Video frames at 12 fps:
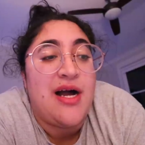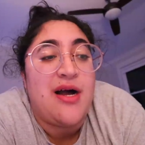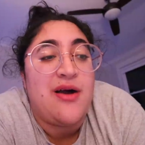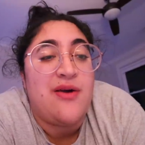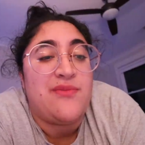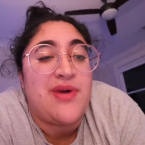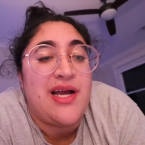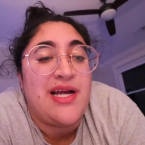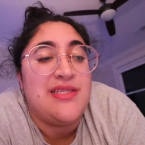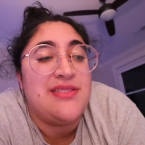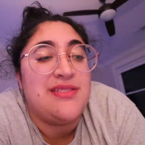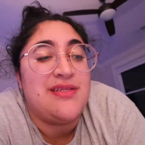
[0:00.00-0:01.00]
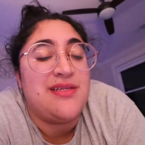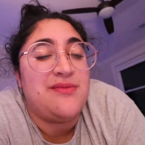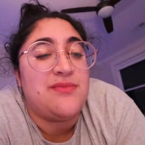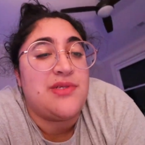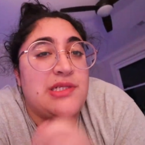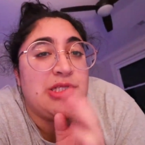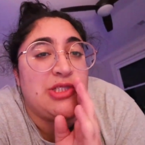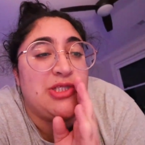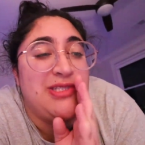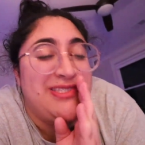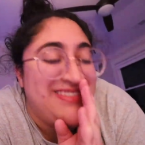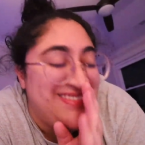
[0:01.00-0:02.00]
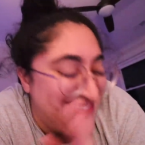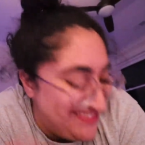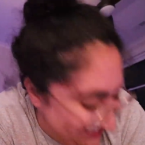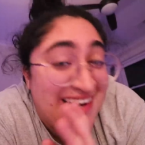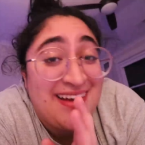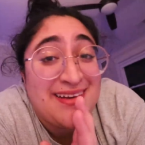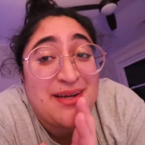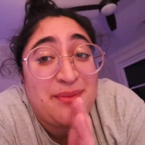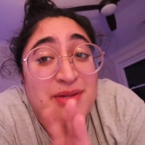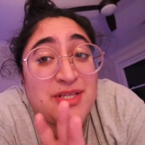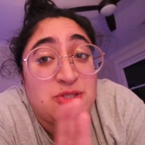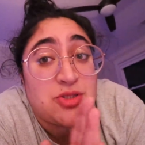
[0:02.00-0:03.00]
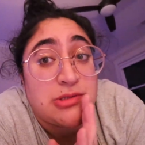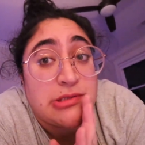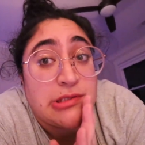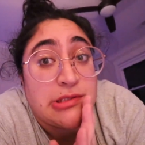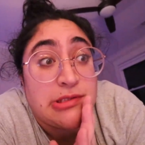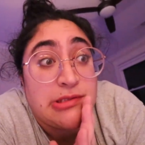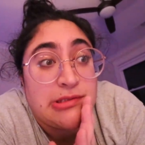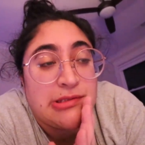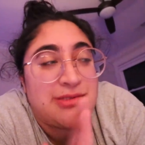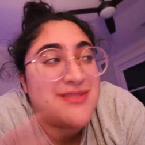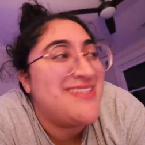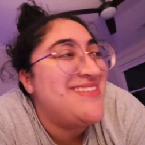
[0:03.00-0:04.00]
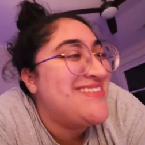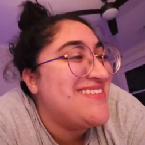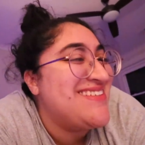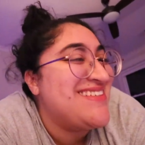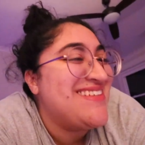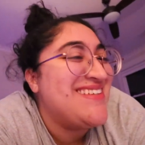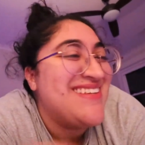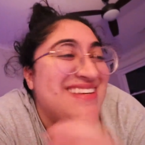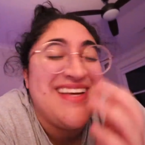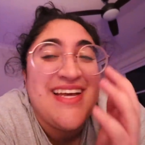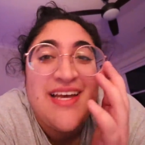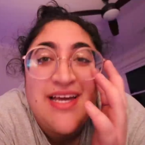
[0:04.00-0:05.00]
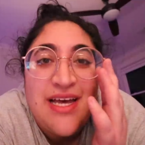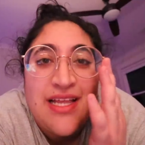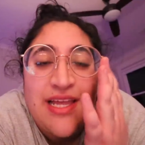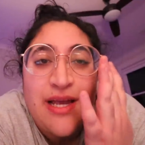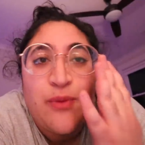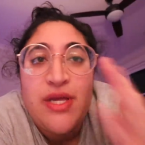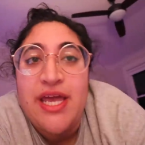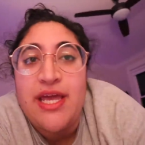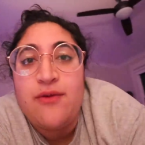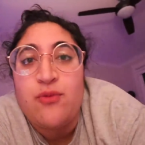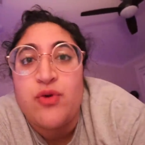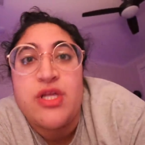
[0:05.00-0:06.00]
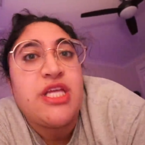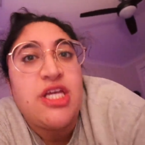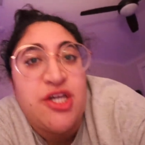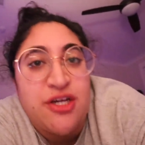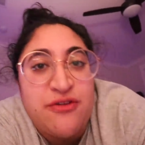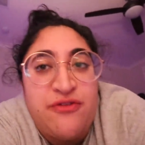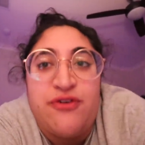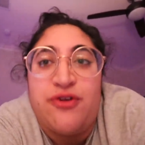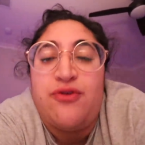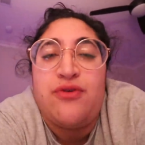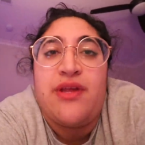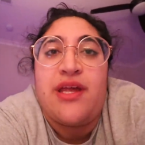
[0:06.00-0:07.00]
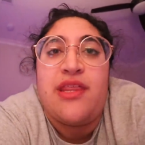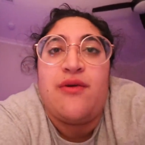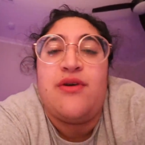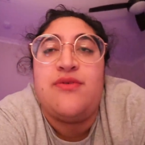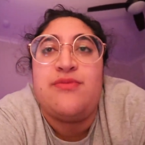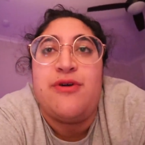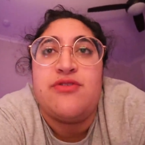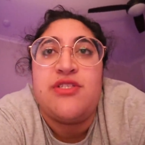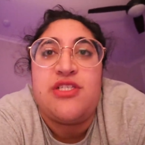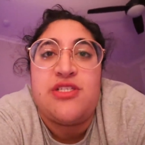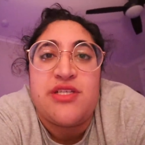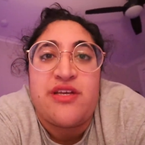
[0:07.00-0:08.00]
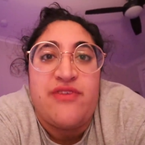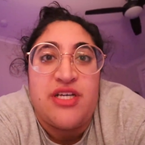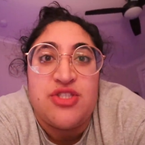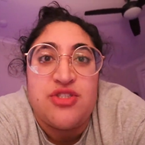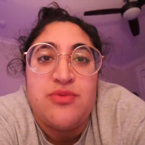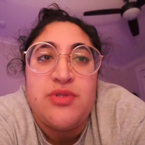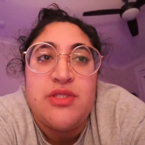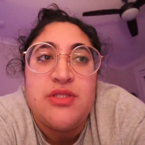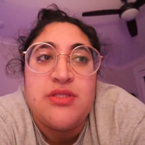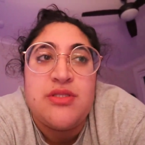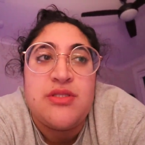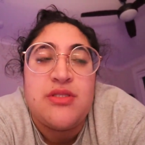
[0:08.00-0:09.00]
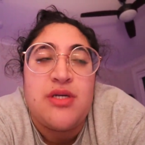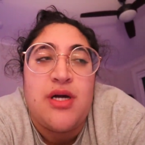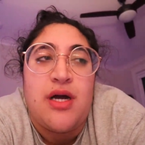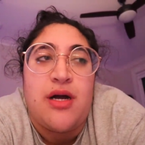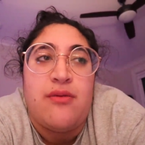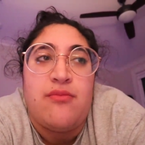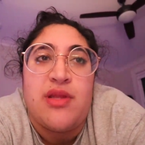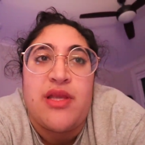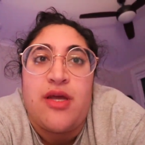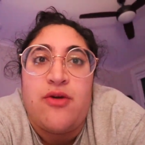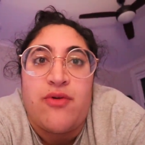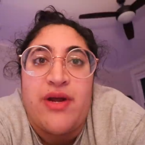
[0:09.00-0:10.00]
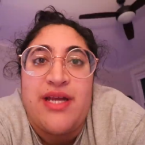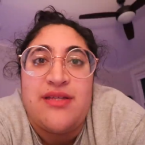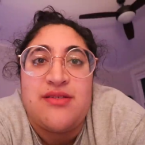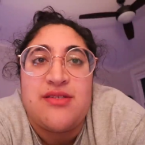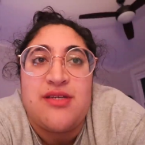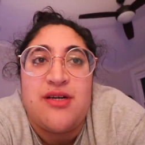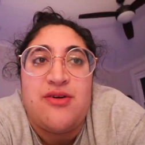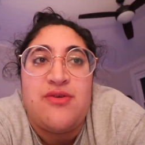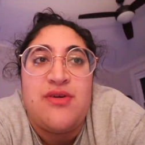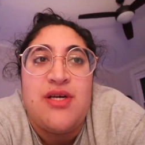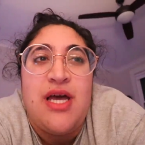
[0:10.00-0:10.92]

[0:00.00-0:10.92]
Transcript: I had some, I had a couple of shit attacks. Like, we ate really good food. Like, it was mostly just, like, vegetables and, like, grains. So,